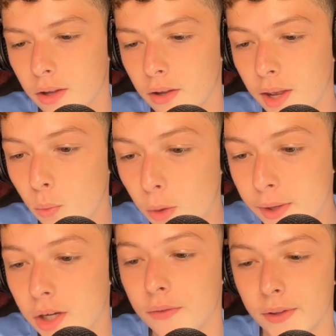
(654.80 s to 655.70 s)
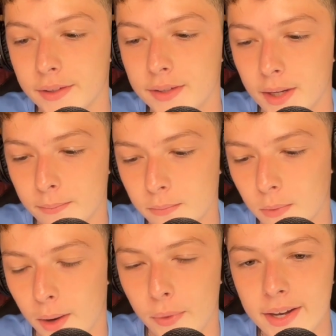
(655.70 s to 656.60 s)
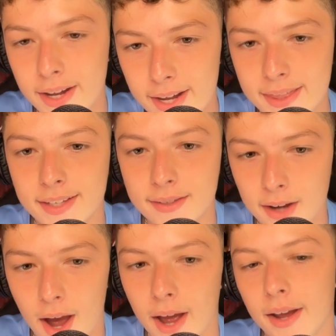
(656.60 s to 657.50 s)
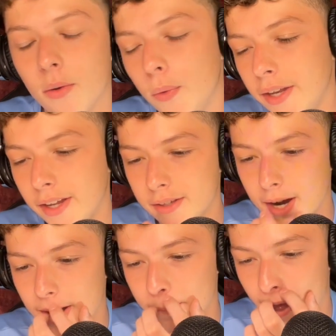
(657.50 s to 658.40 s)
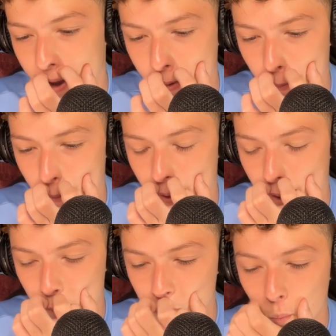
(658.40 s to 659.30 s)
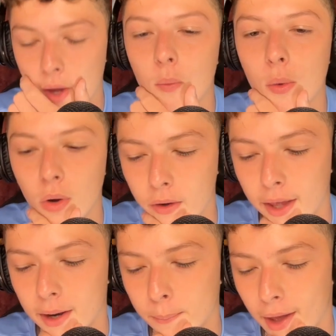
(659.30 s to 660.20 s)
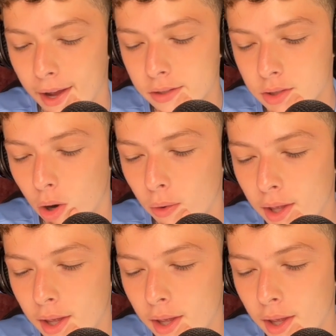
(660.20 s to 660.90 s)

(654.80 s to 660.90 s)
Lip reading: be good for this team, right? We need this guy. We need Terry back. We will get him back. So